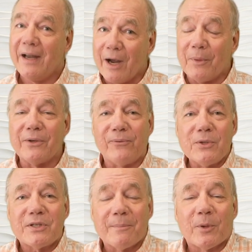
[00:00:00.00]
and with a
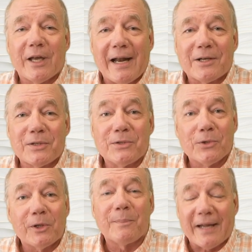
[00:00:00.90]
few simple connections,
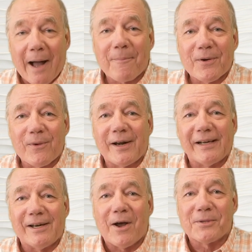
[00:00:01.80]
you can be up and
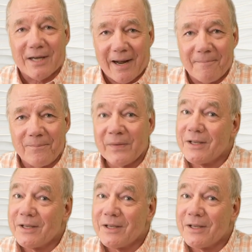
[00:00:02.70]
running in no time.